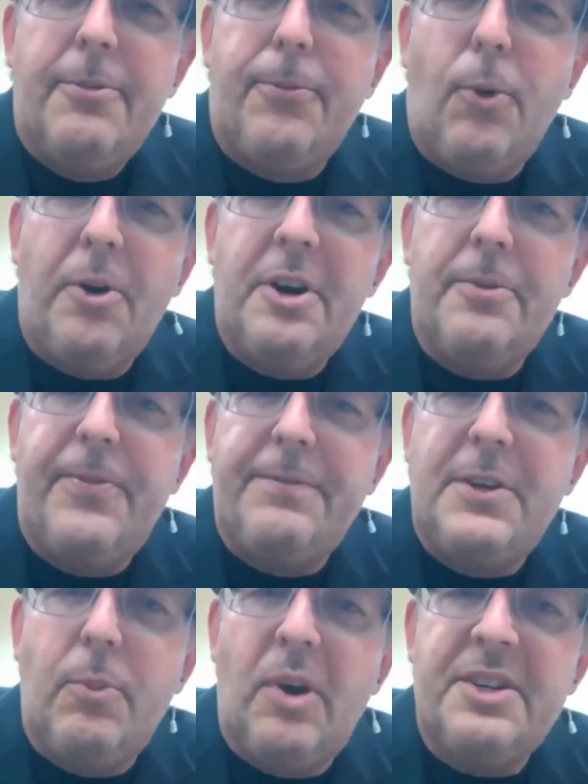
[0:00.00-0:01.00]

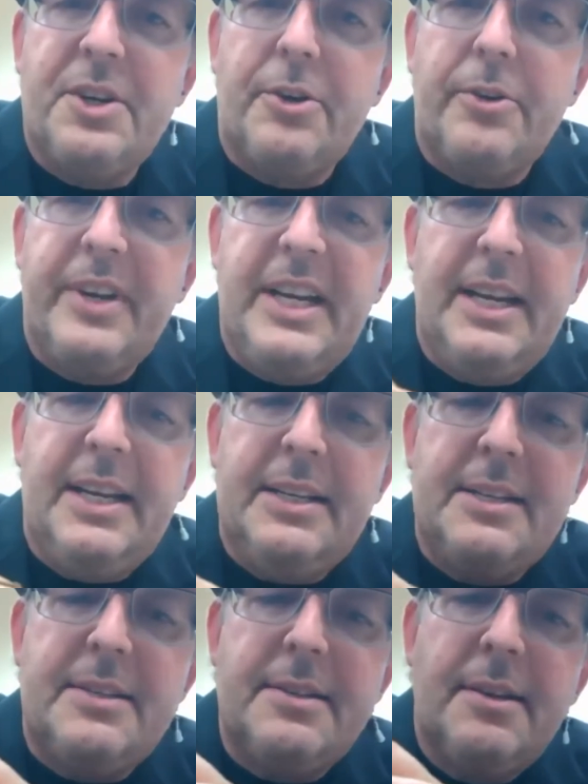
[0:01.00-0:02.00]
451
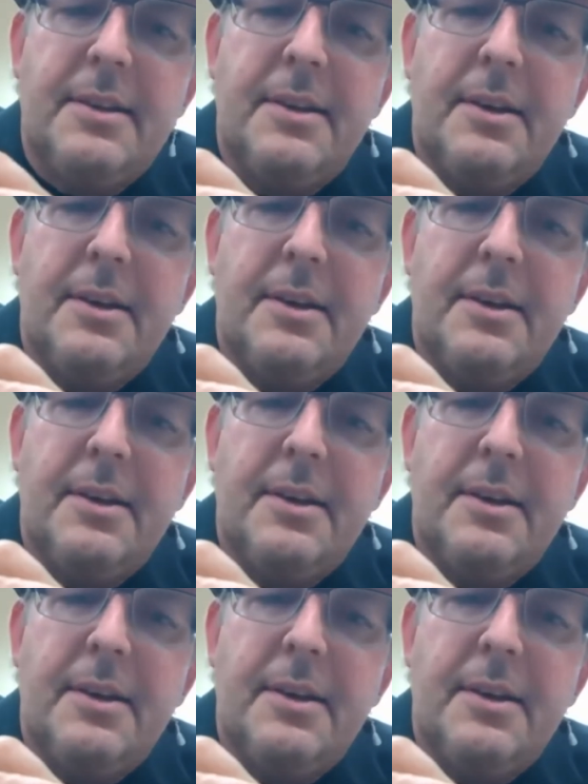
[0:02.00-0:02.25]
degrees,